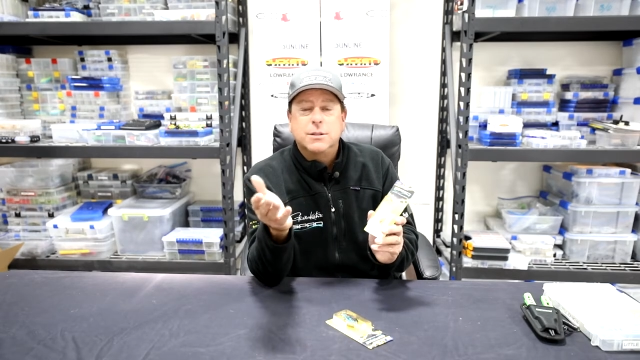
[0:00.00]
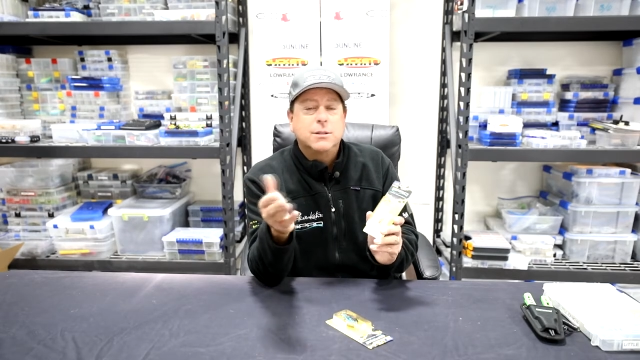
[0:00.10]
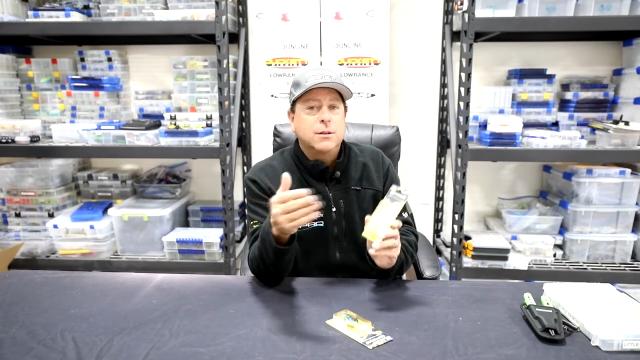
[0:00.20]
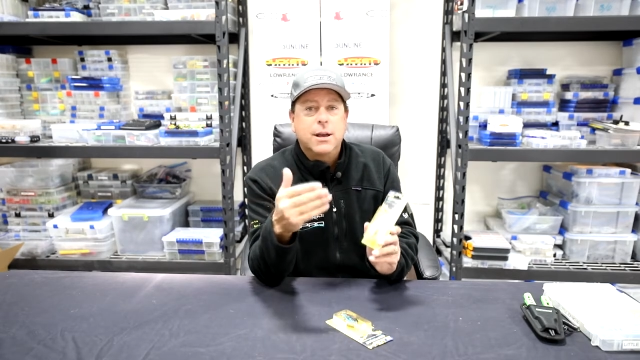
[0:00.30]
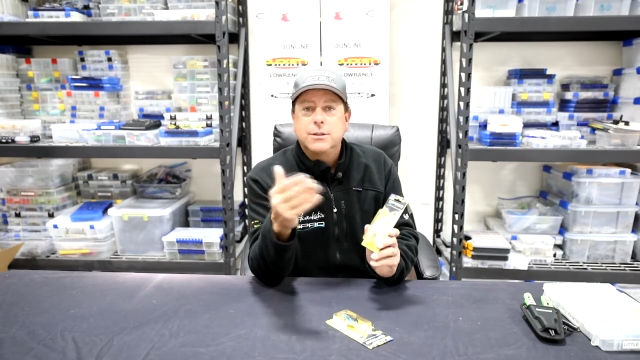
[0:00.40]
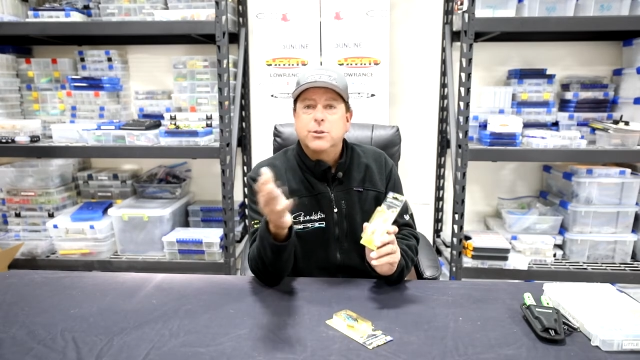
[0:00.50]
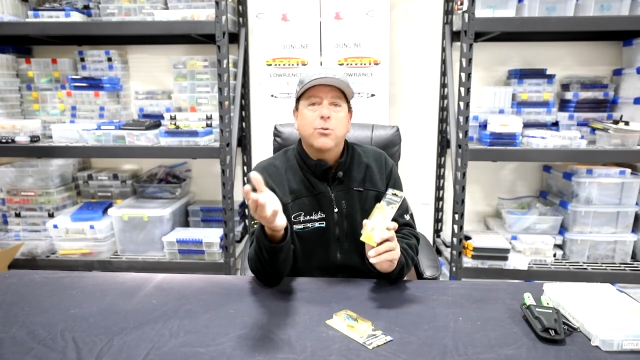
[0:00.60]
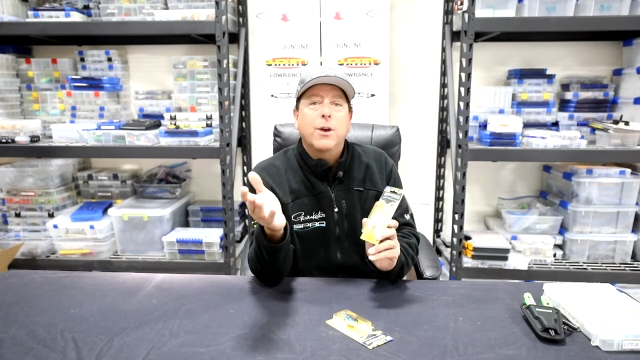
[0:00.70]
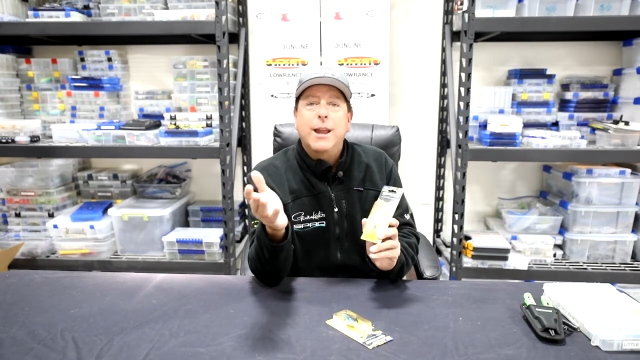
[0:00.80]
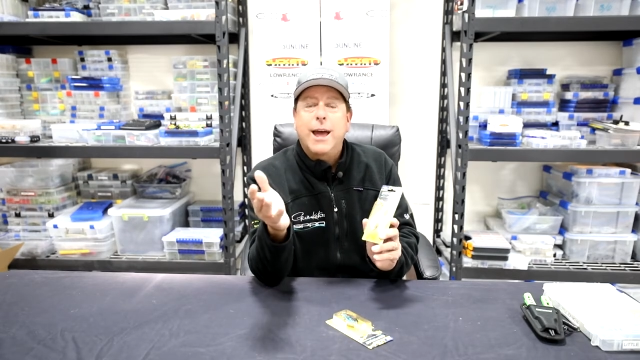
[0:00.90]
It still has the
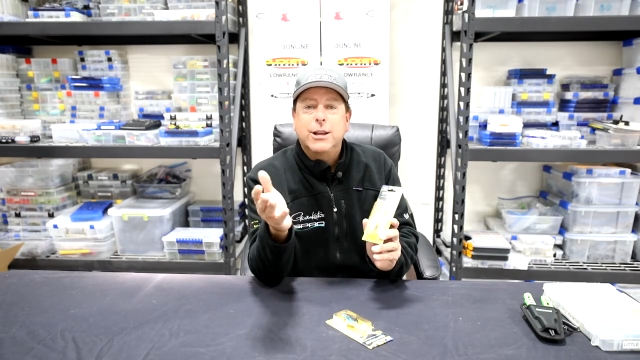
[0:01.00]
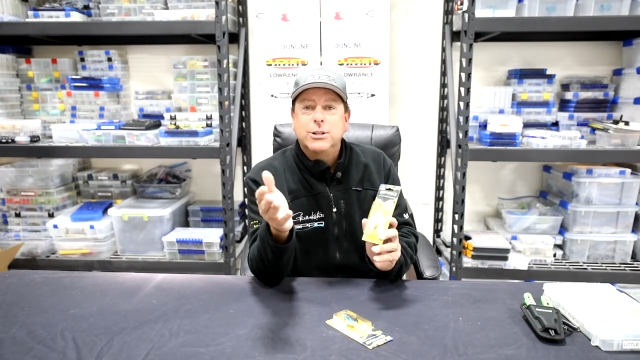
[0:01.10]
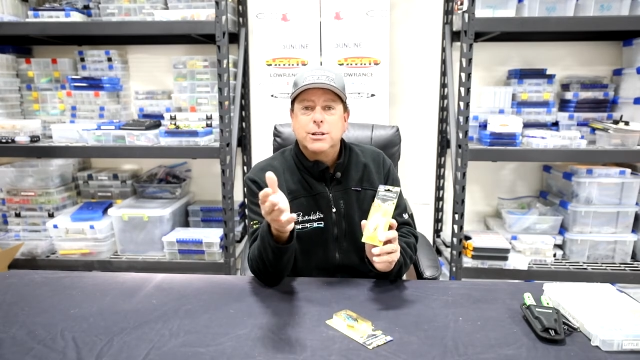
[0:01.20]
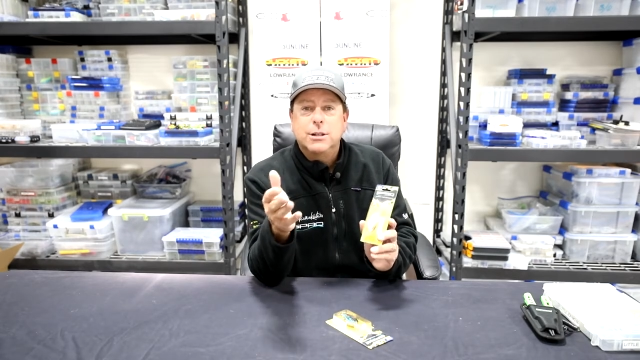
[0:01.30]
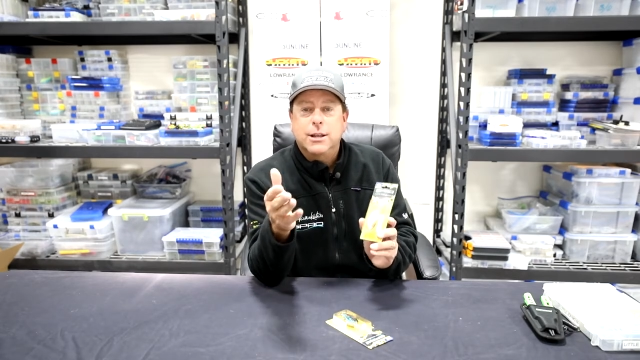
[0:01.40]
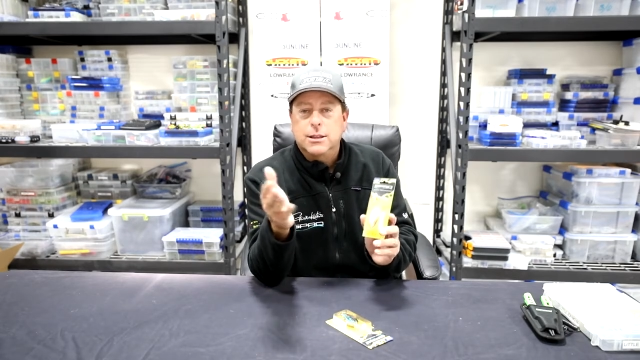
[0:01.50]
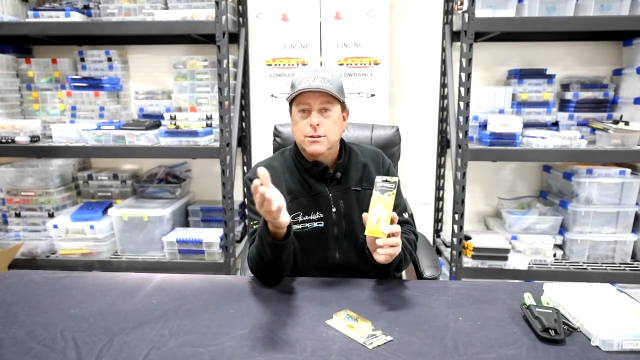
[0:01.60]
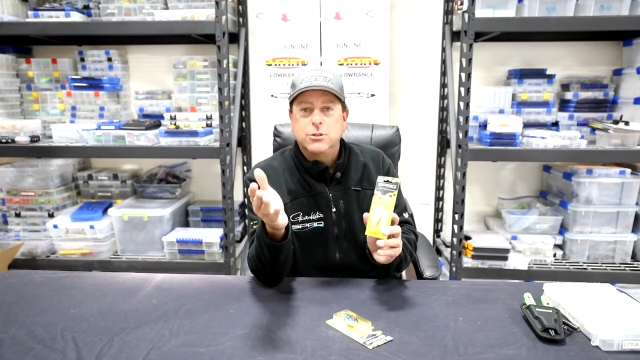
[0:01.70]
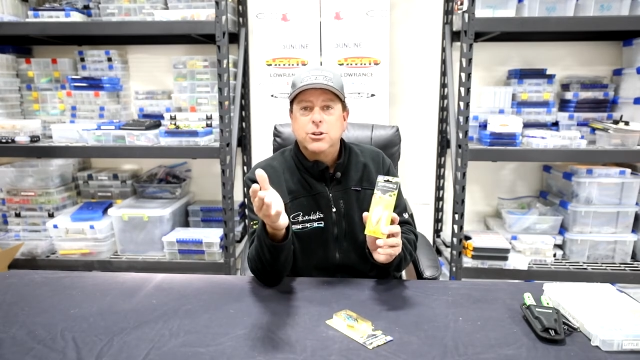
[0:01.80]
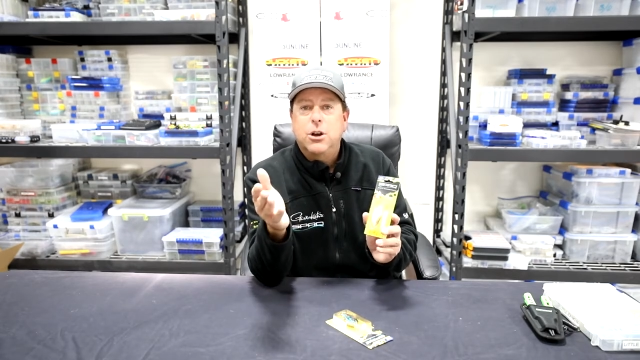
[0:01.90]
great action, like the
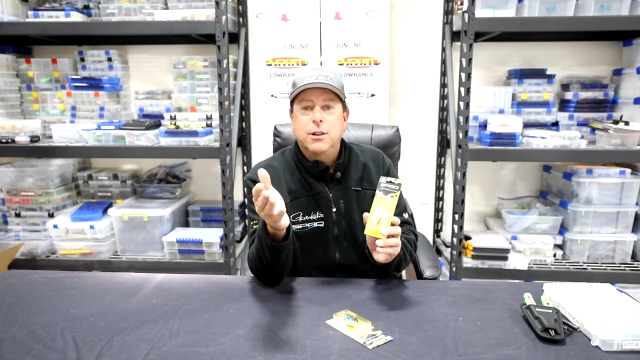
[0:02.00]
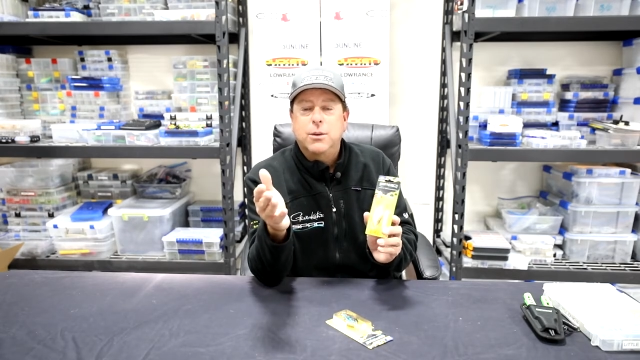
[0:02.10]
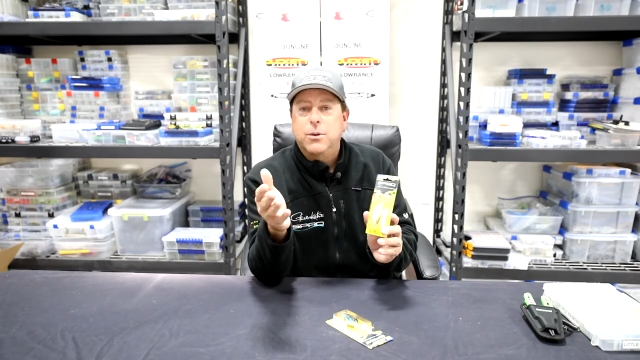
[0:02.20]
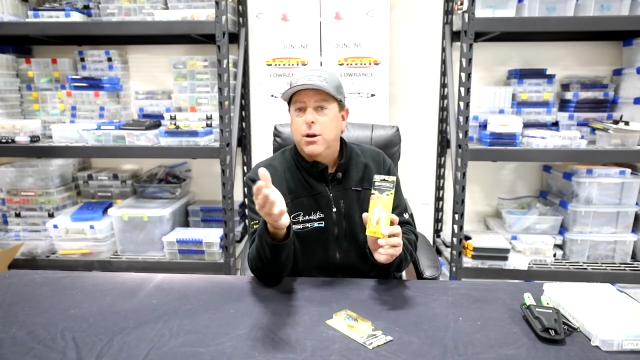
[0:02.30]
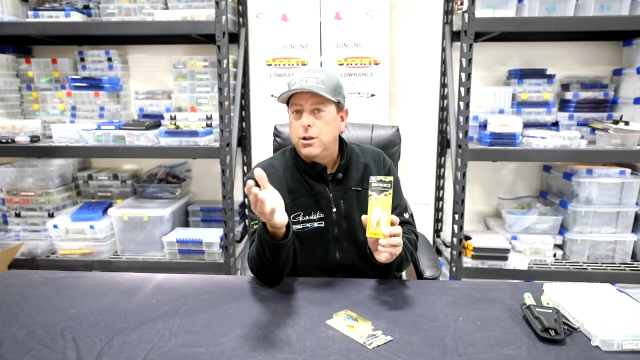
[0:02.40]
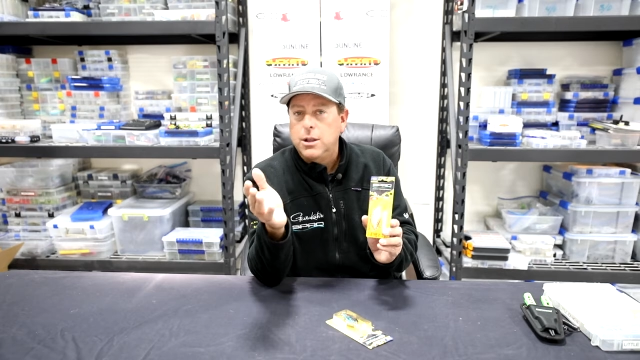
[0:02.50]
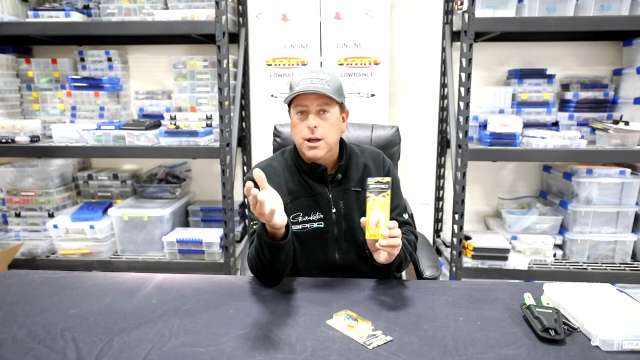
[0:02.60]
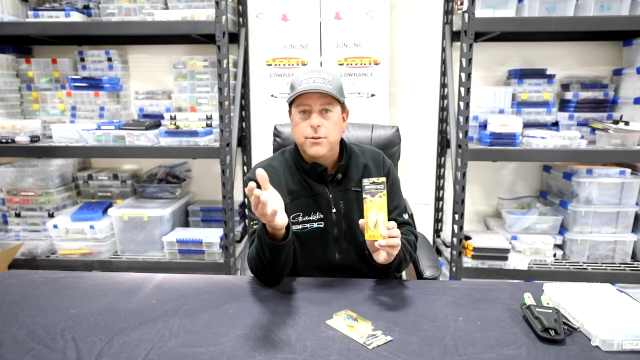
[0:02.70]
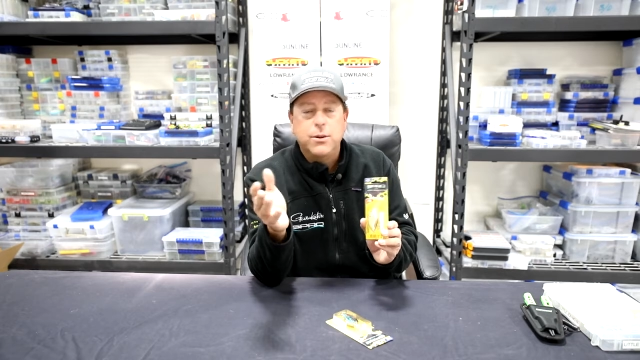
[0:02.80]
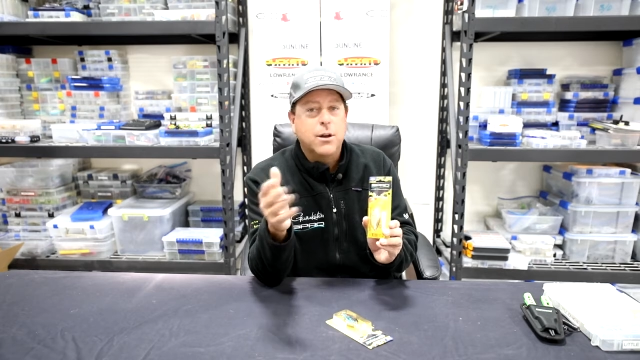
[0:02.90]
Little John, like we all
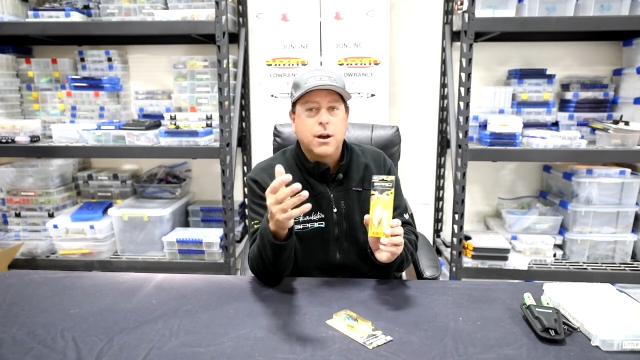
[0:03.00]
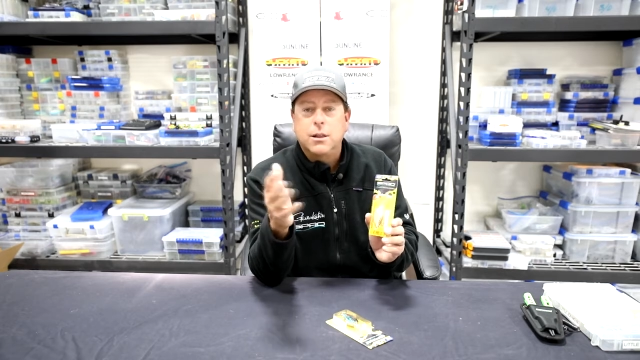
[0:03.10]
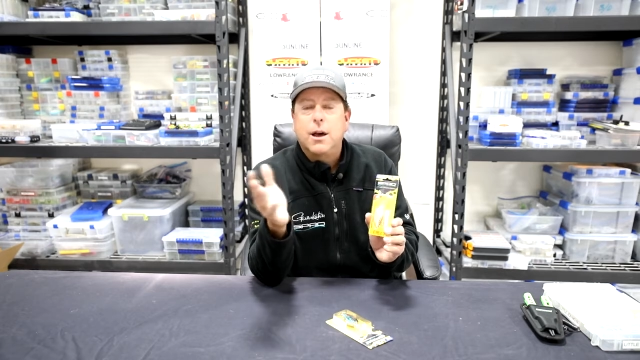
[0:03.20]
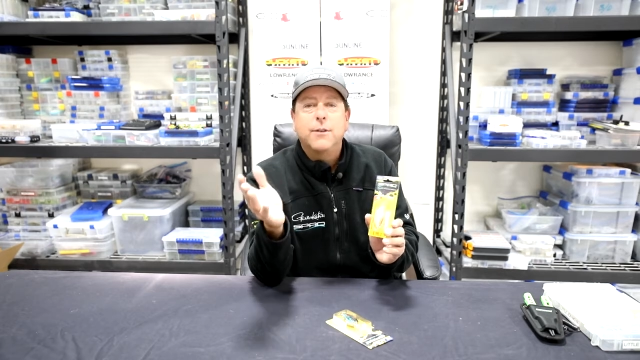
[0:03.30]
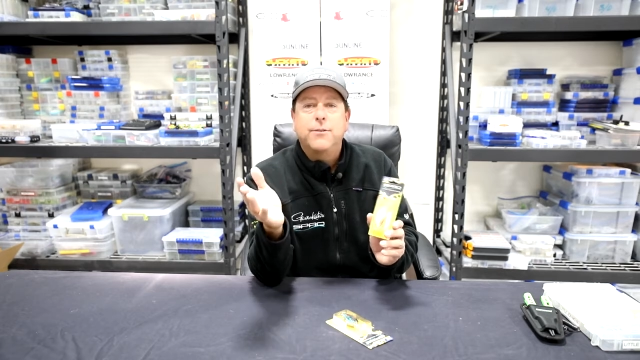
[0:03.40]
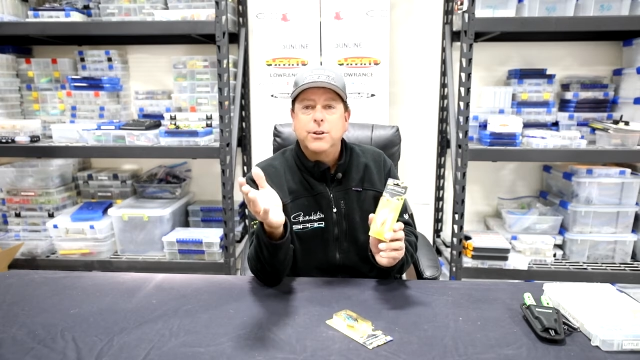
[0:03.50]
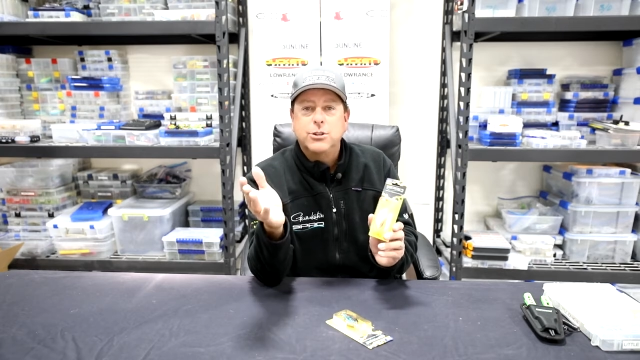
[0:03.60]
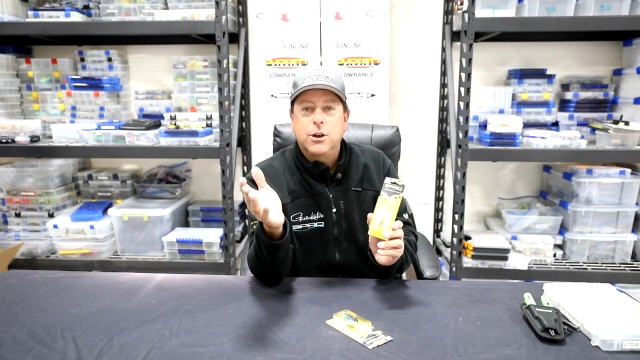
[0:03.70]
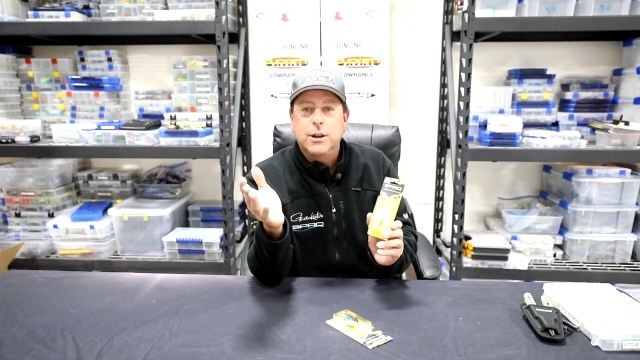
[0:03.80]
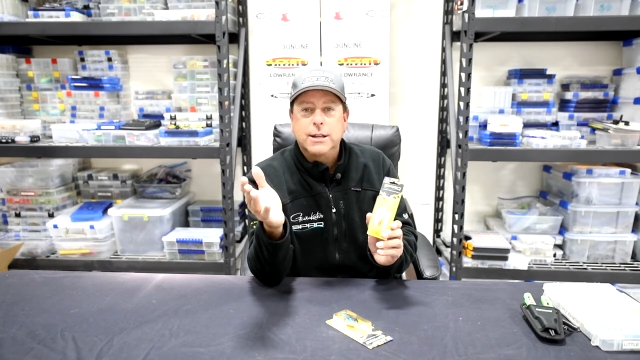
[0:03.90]
love. We caught a lot of
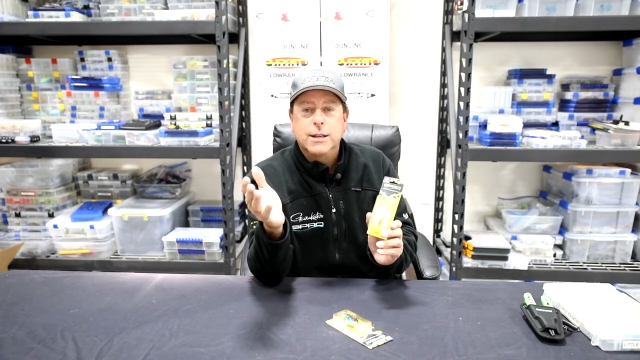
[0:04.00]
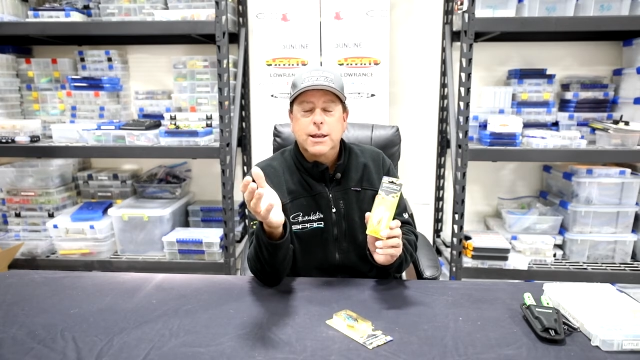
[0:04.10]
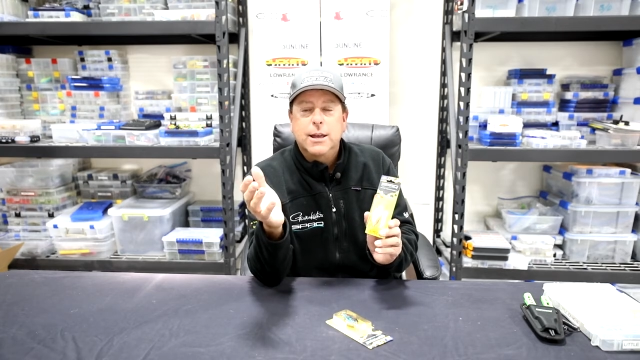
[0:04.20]
fish on it.